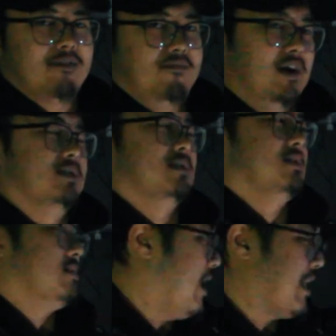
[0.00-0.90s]
of
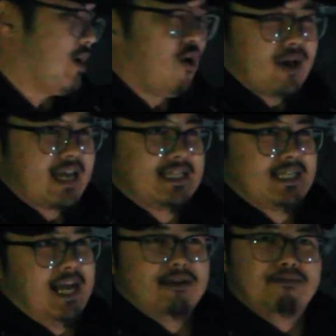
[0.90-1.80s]
funds. I know it gets
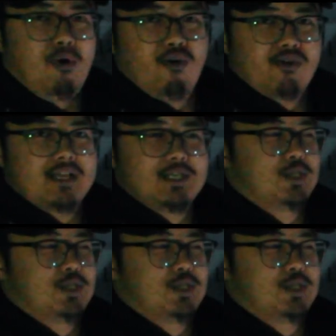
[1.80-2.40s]
kind of boring